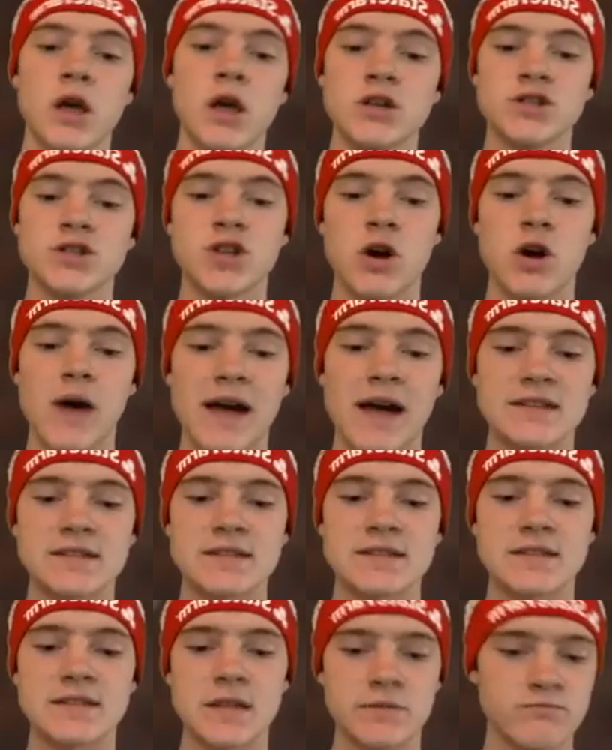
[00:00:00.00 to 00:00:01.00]
So, as you
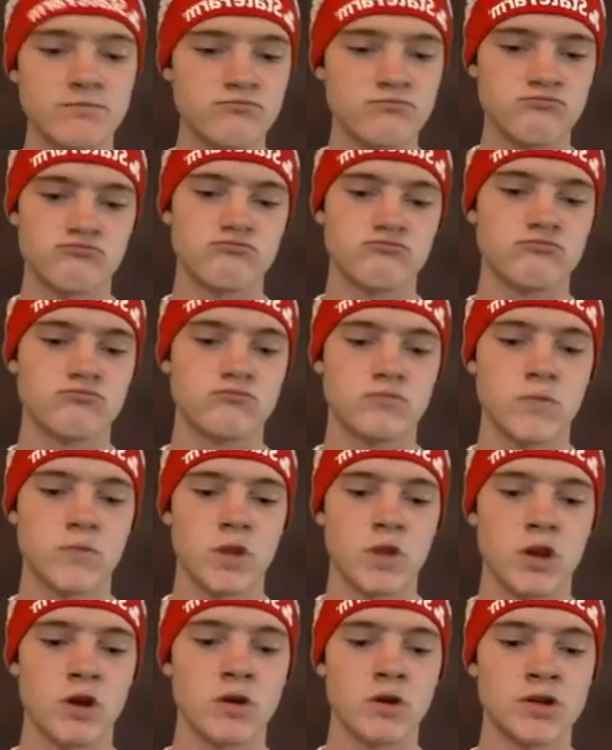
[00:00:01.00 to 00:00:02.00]
can see,
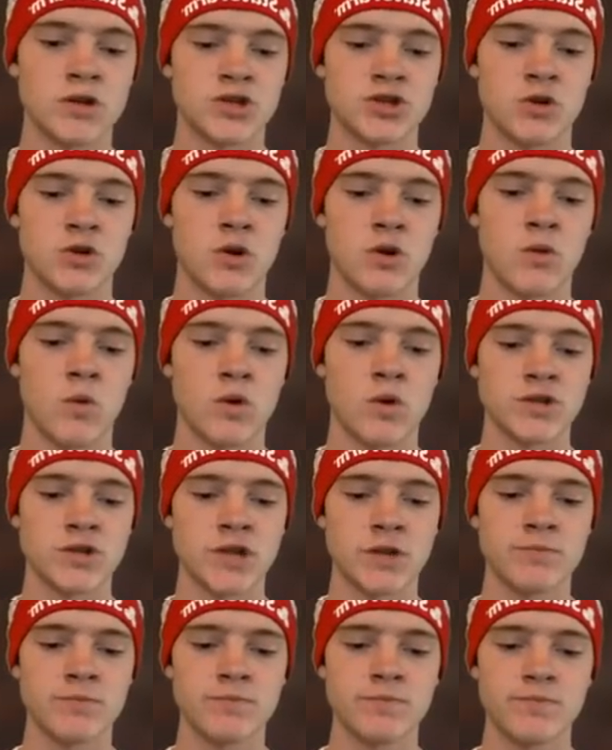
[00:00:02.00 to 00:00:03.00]
go ahead and show our rewards here.